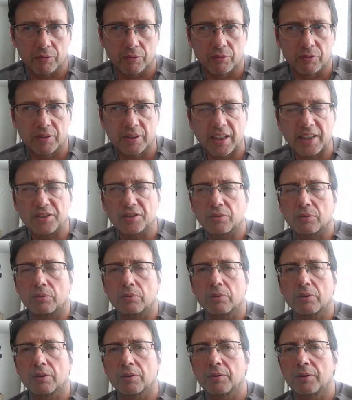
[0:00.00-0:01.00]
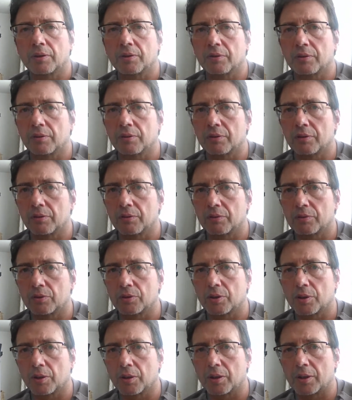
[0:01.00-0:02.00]
test or
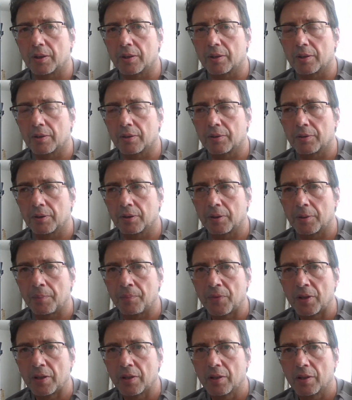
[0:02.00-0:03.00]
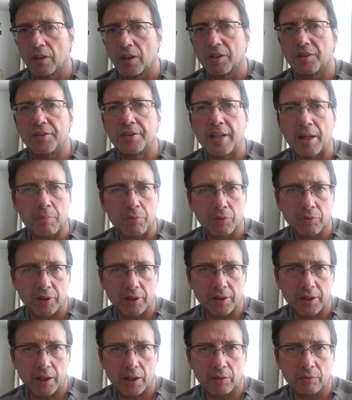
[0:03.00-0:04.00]
a demo
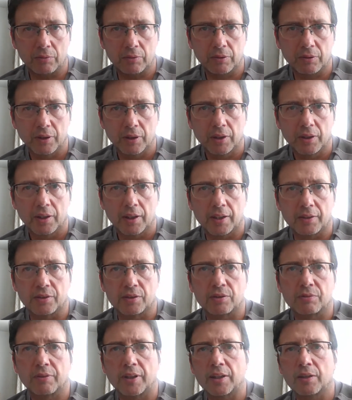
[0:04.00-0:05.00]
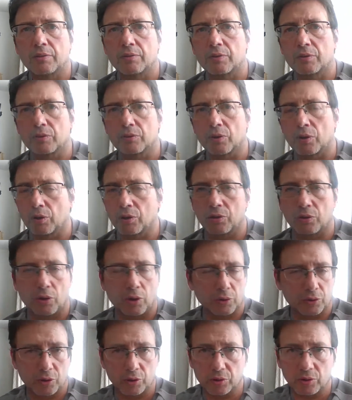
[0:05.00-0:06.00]
account and trade,
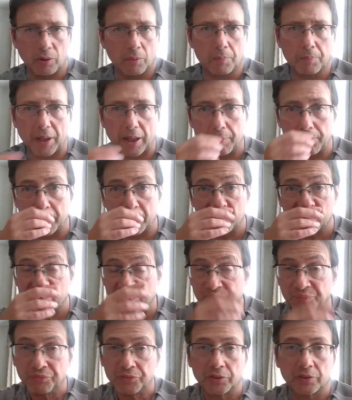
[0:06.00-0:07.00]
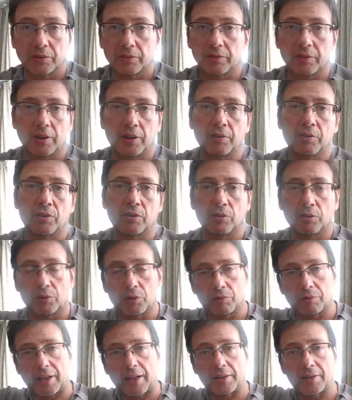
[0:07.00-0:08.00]
or just on paper. And
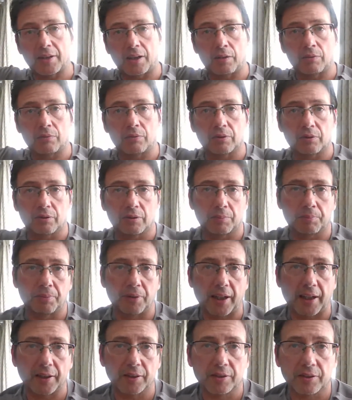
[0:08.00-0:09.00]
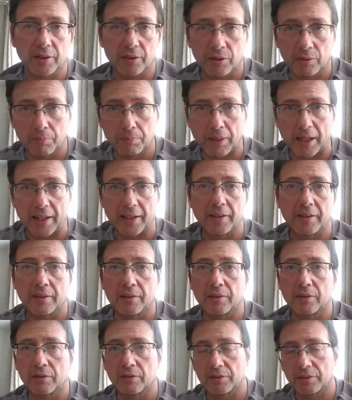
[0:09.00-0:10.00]
you write down the price and you buy
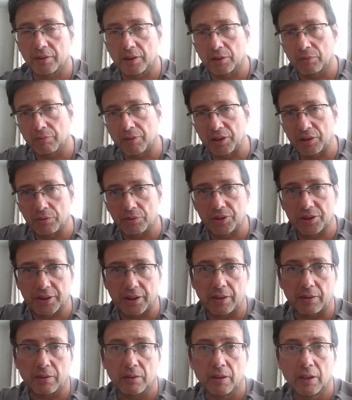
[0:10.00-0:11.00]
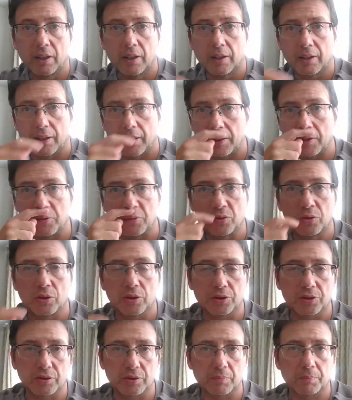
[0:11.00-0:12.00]
and you trade when you sell, and you
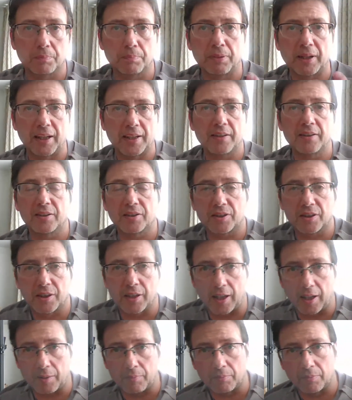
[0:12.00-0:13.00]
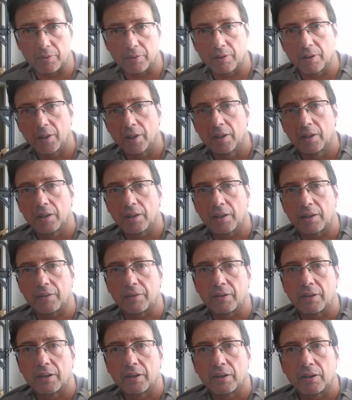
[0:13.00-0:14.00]
just play this game,
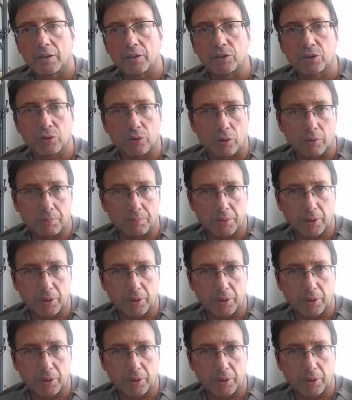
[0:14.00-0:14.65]
and a stock